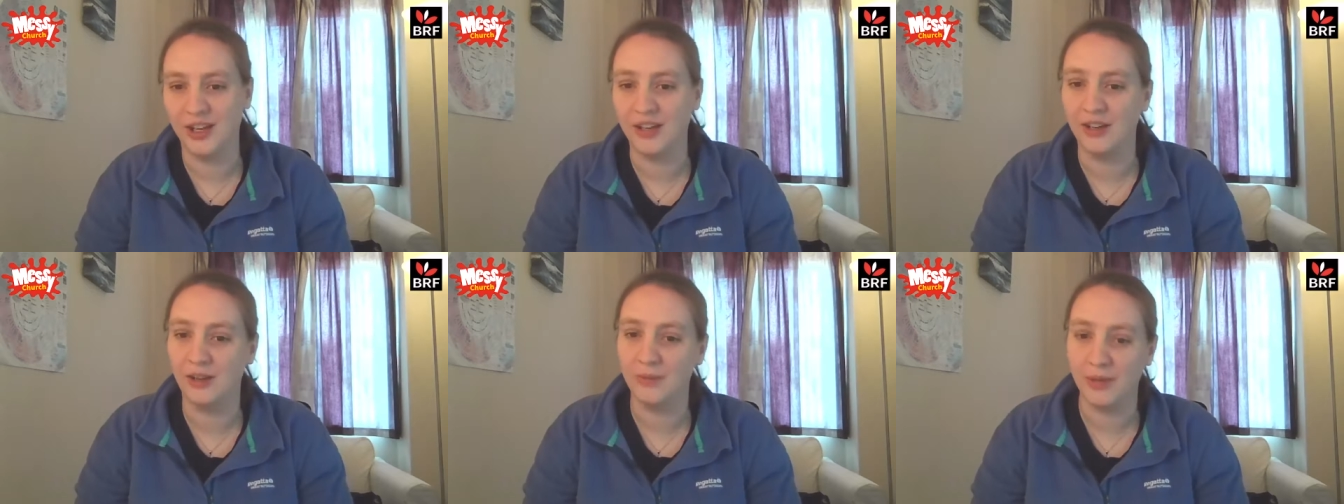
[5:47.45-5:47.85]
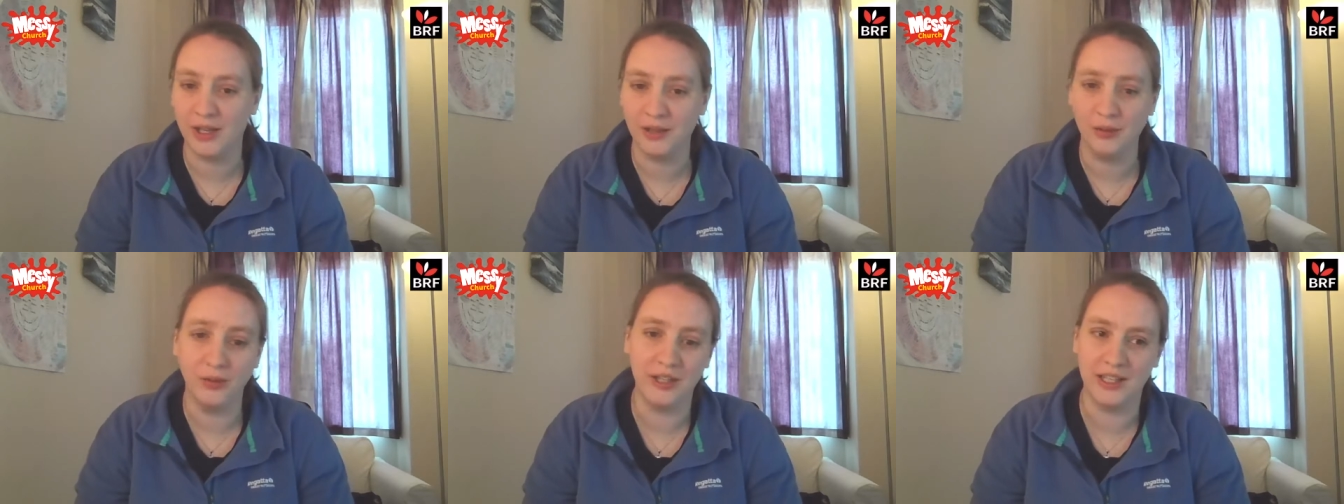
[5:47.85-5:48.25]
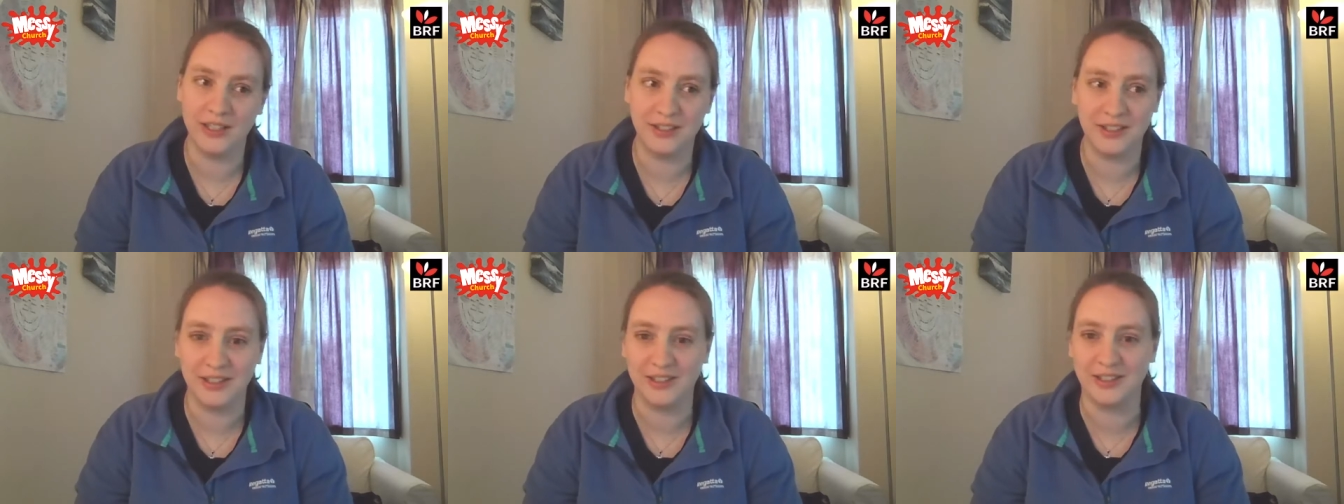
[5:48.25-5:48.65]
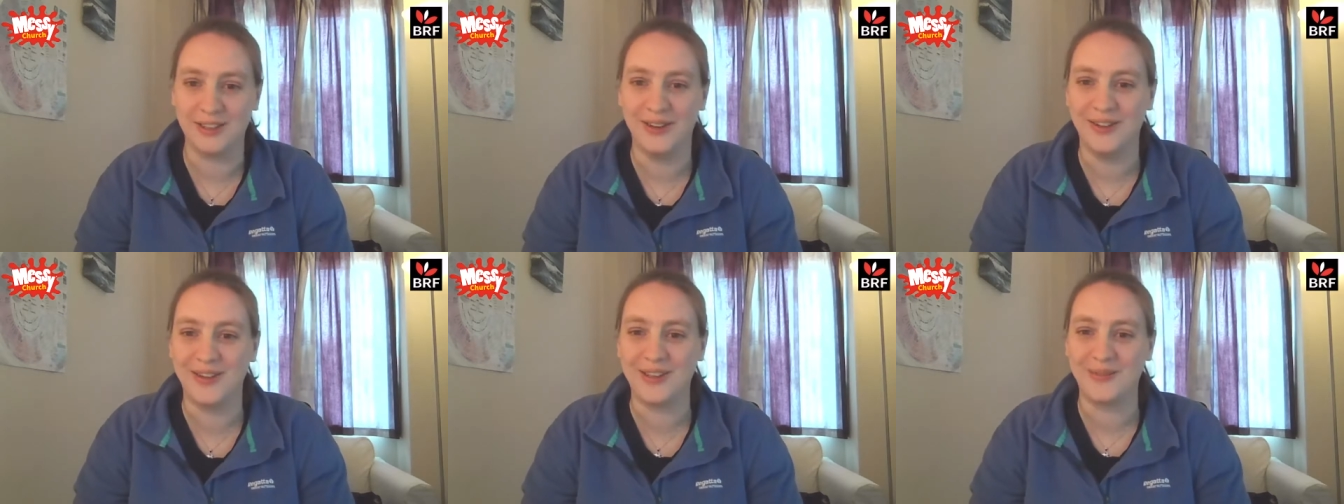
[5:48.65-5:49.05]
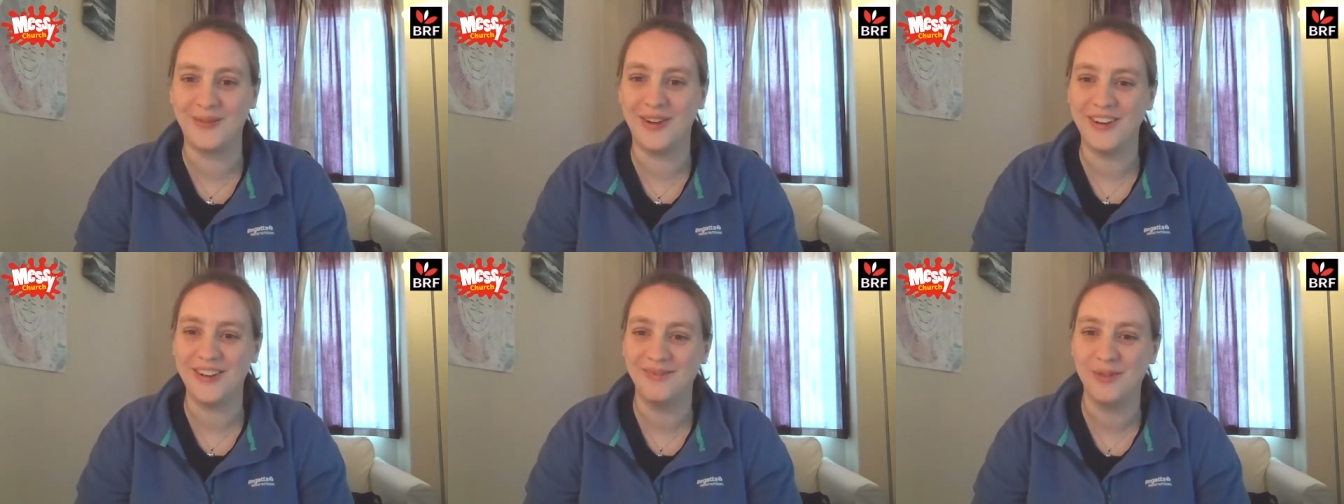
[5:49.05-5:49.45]
And I bet your list is as long as
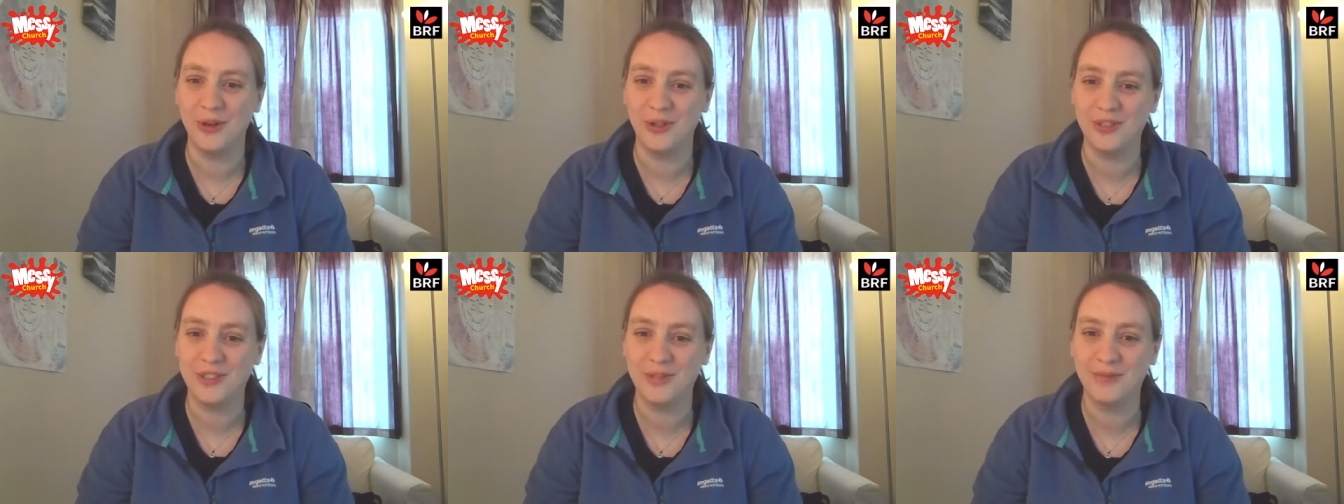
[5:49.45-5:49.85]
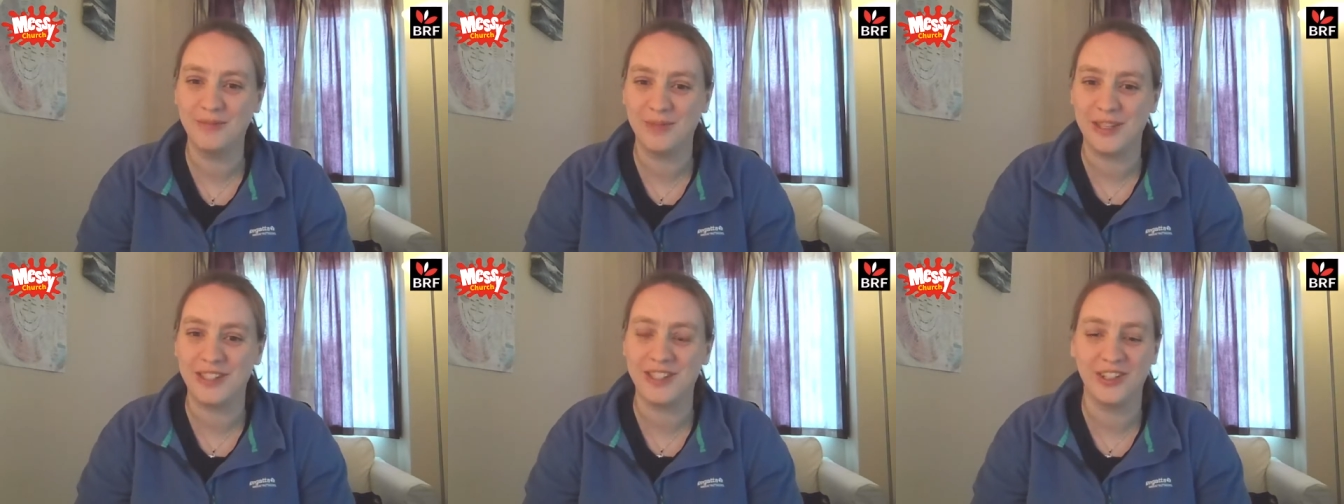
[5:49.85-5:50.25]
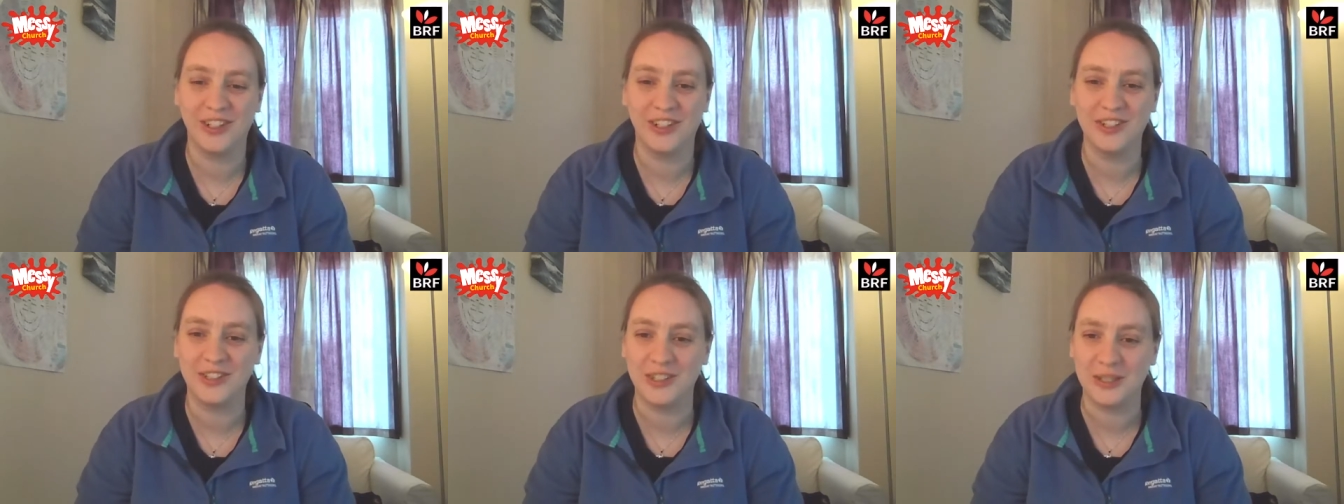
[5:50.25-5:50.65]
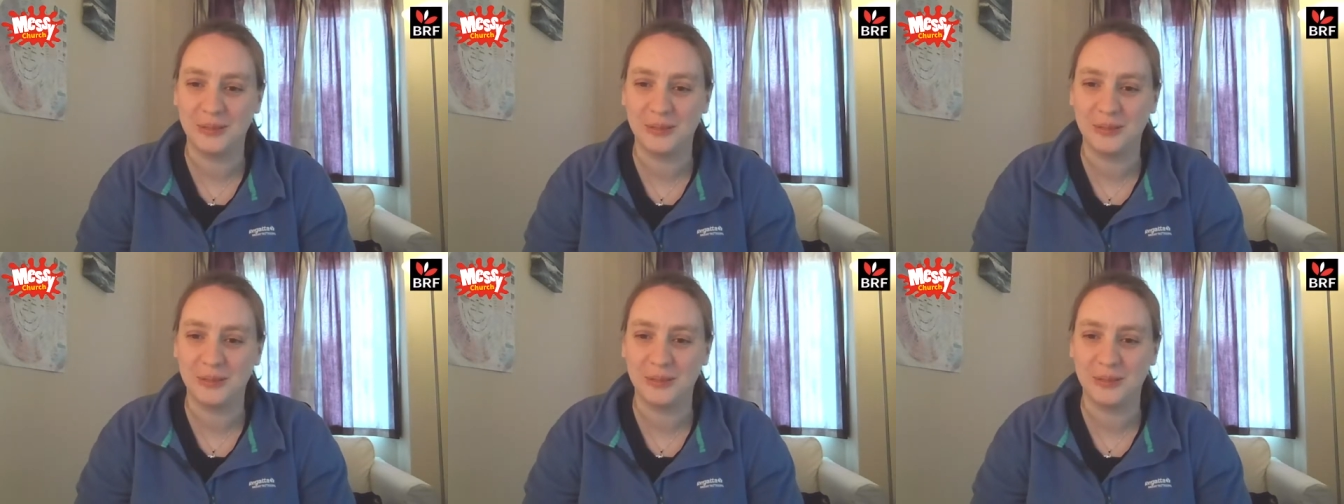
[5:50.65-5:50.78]
mine, most messy churches.